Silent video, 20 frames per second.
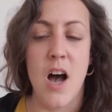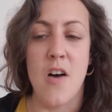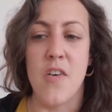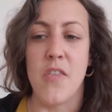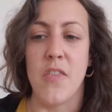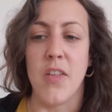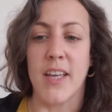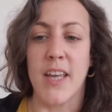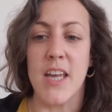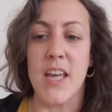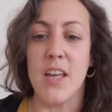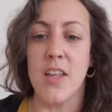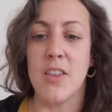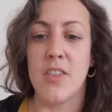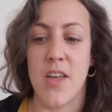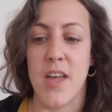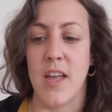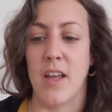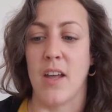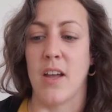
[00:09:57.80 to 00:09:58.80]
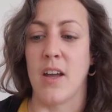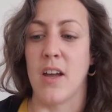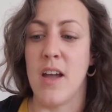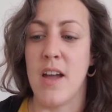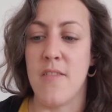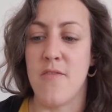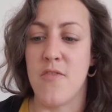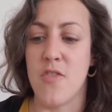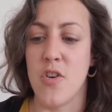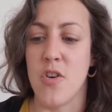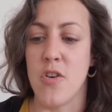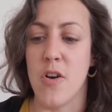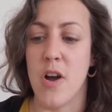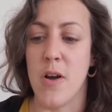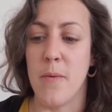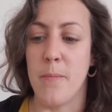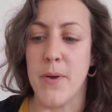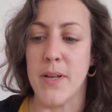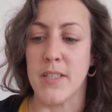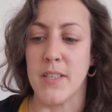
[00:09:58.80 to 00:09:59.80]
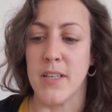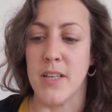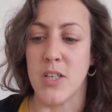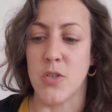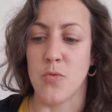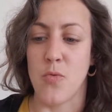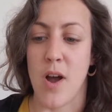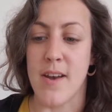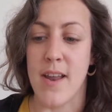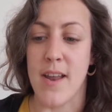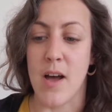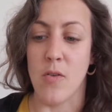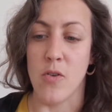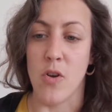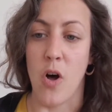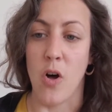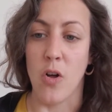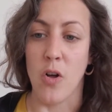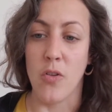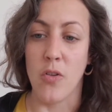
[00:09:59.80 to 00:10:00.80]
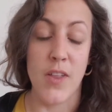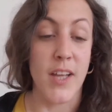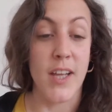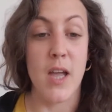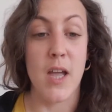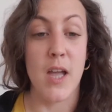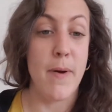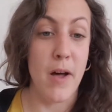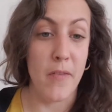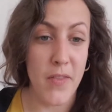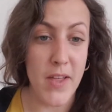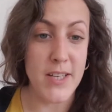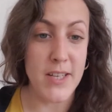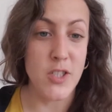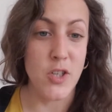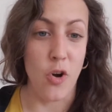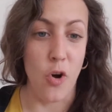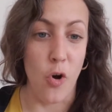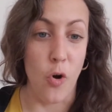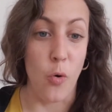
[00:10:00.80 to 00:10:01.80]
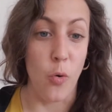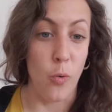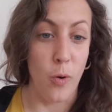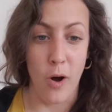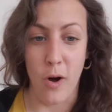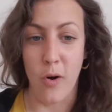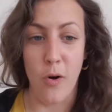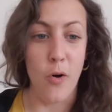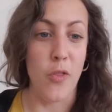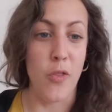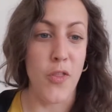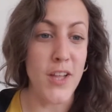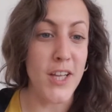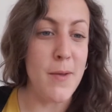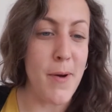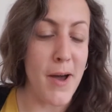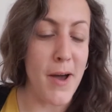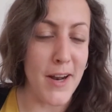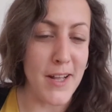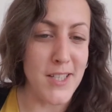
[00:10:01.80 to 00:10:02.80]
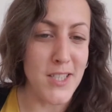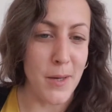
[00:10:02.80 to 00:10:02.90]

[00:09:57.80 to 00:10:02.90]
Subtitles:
I think the key thing, if you're a business right now not thinking about this or thinking about it